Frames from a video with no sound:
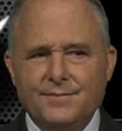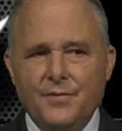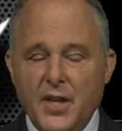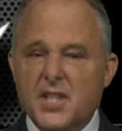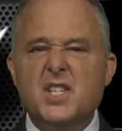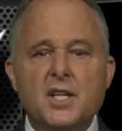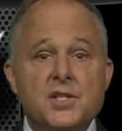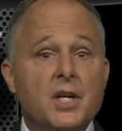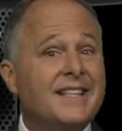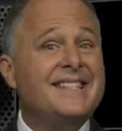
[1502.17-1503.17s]
this
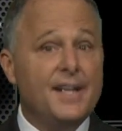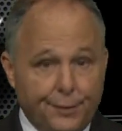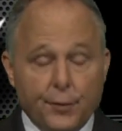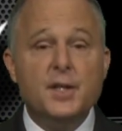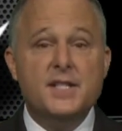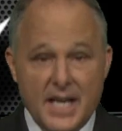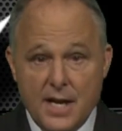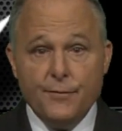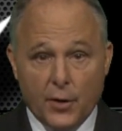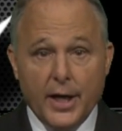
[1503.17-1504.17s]
is a different
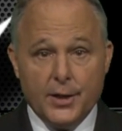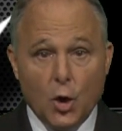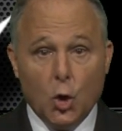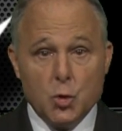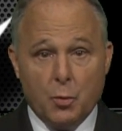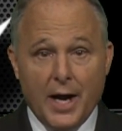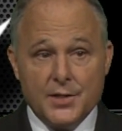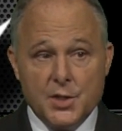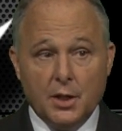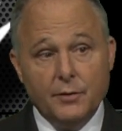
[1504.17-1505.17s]
team for head coach
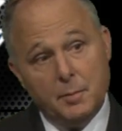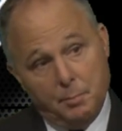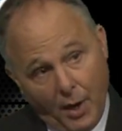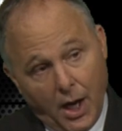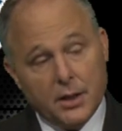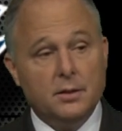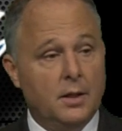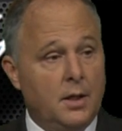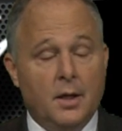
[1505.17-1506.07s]
Brad Silvey, but